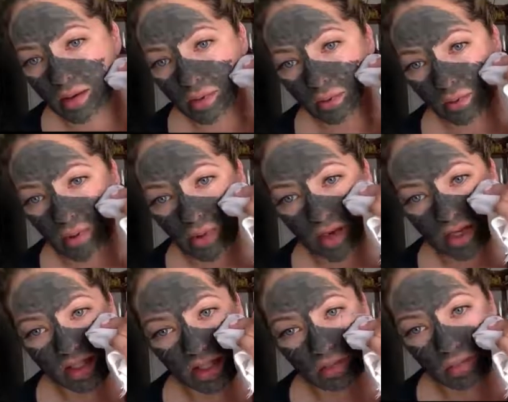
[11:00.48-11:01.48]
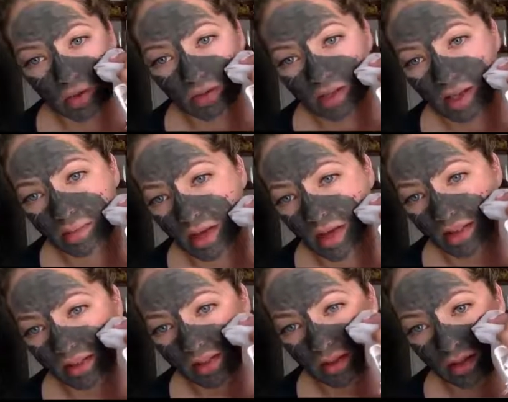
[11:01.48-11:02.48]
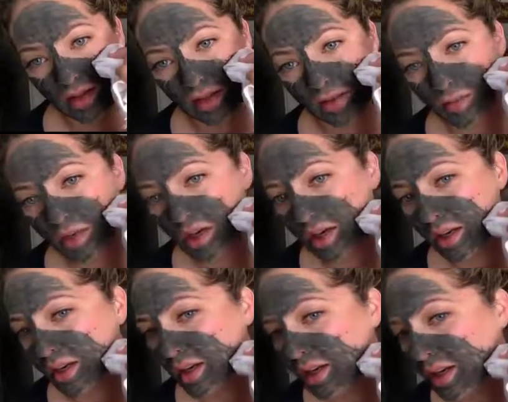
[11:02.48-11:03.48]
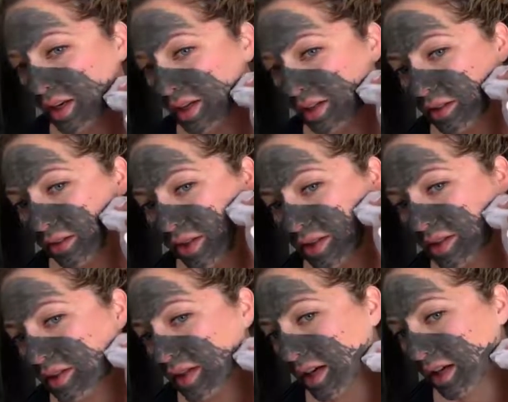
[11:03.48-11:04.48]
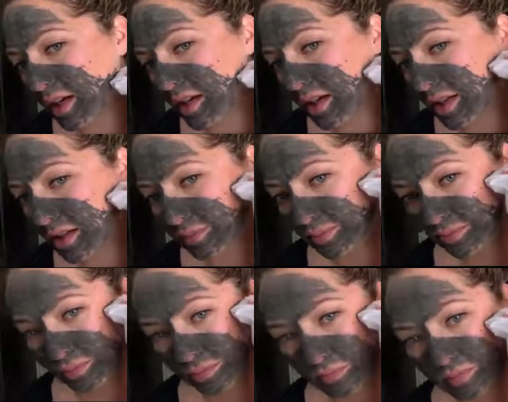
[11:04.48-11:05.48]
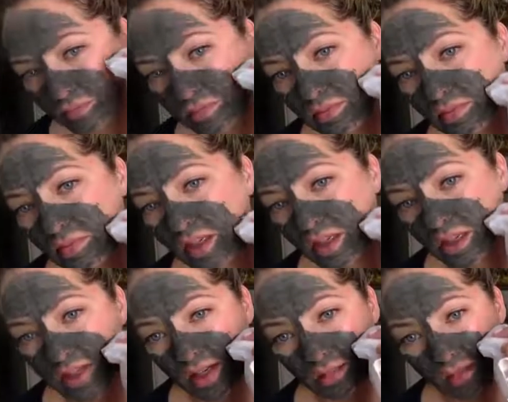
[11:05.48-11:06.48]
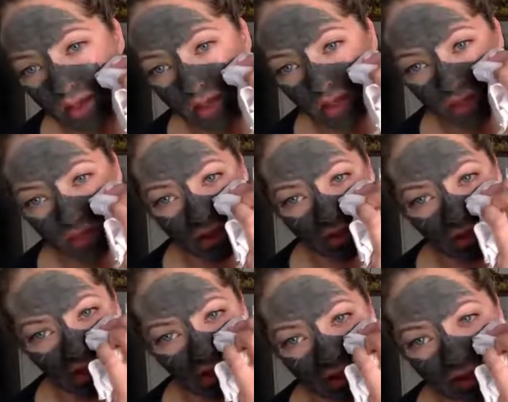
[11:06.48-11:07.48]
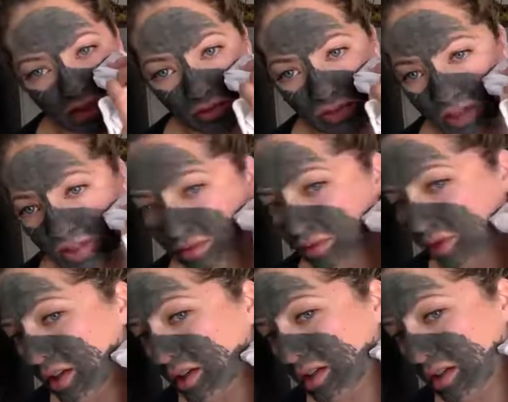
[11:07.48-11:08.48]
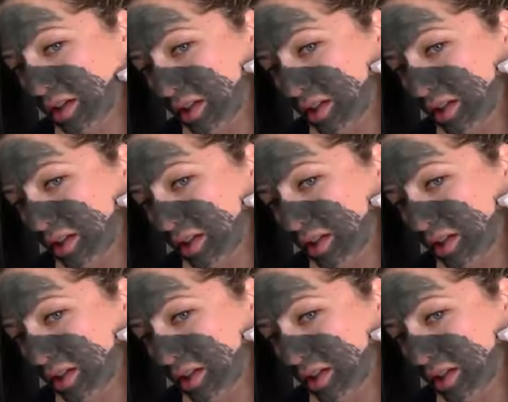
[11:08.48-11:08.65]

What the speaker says: Remember, I did a multi-mask, so the other mud is going to stay on because that mud comes off a little bit different.